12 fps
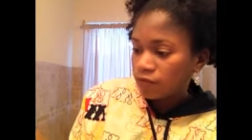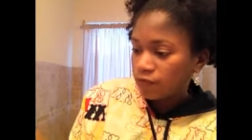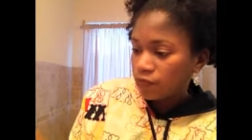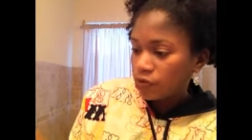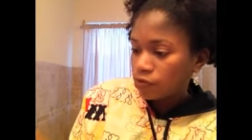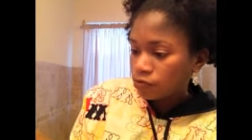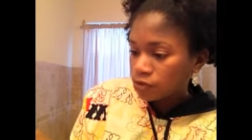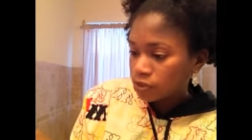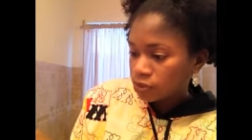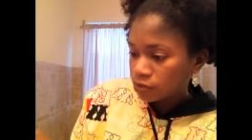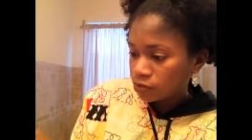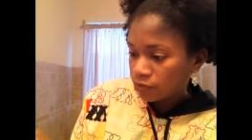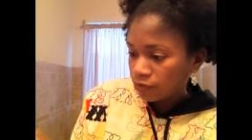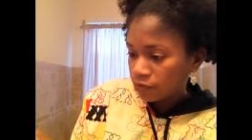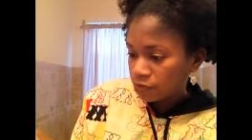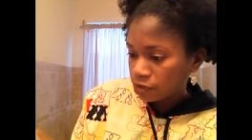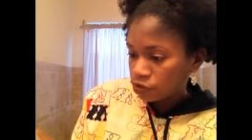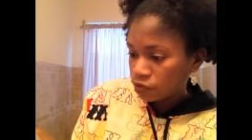for use
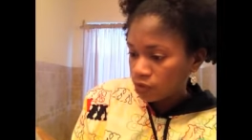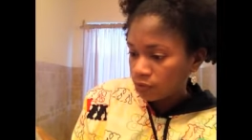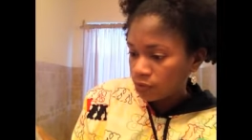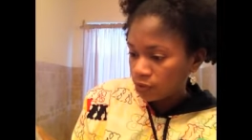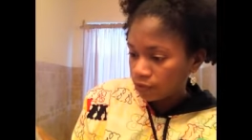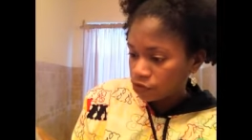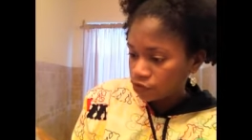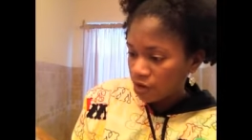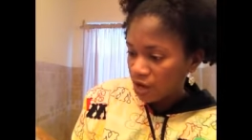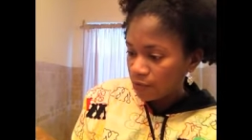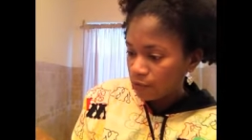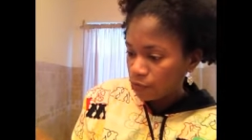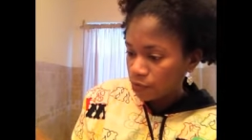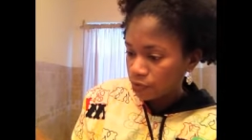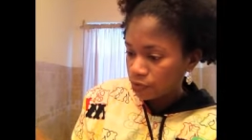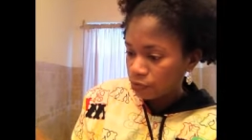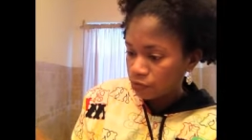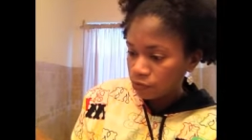for the treatment of dry,
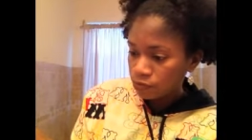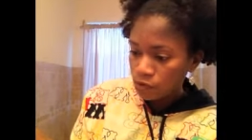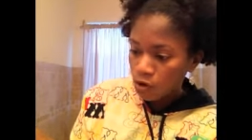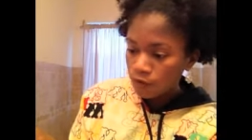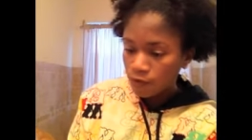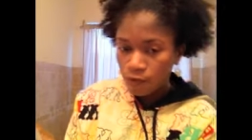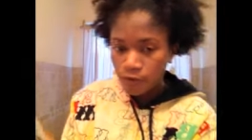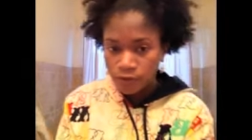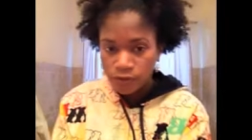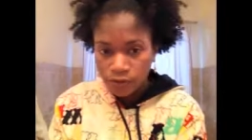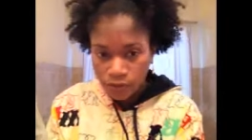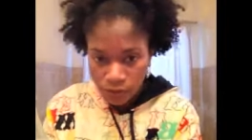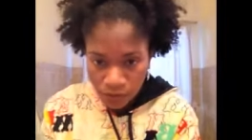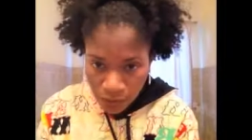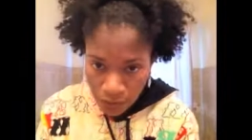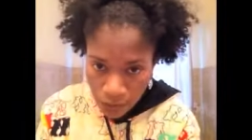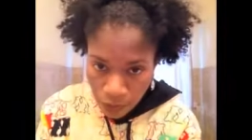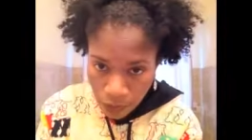brittle, overworked
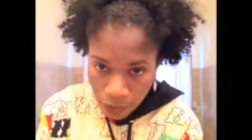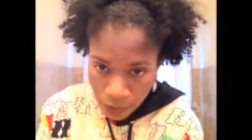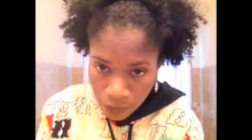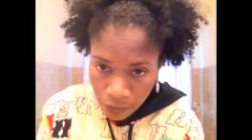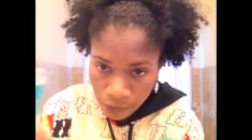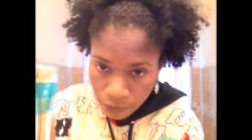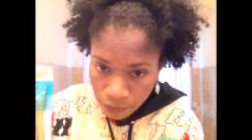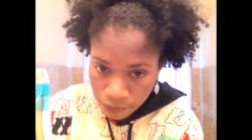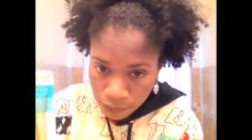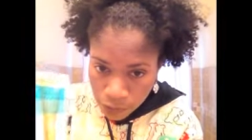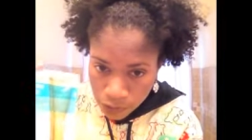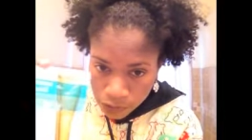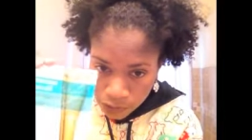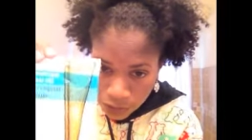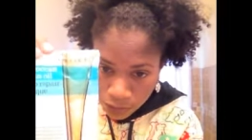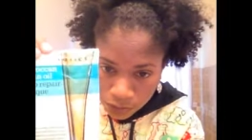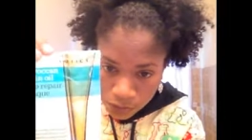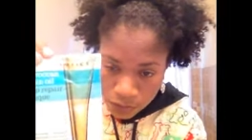hair.
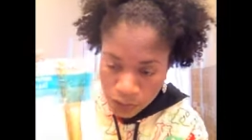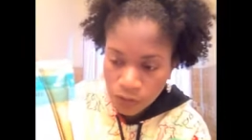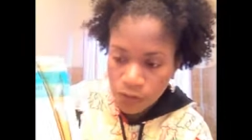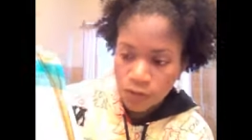see it.